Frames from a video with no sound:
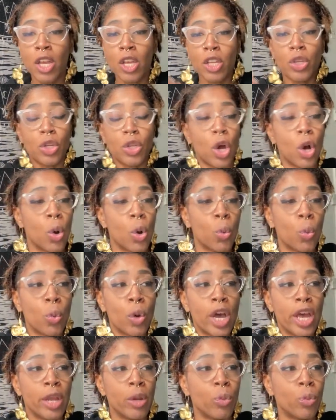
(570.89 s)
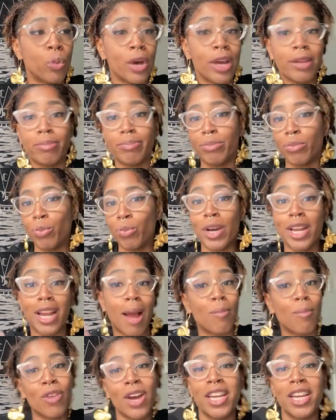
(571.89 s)
what
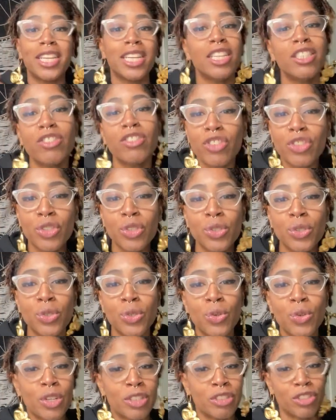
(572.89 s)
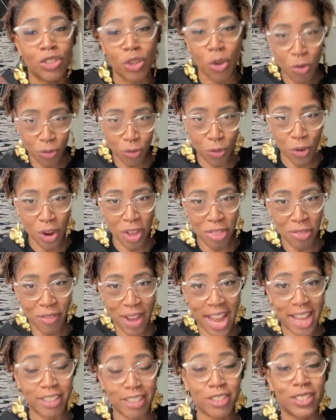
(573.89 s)
I'm running into, and so forth, right?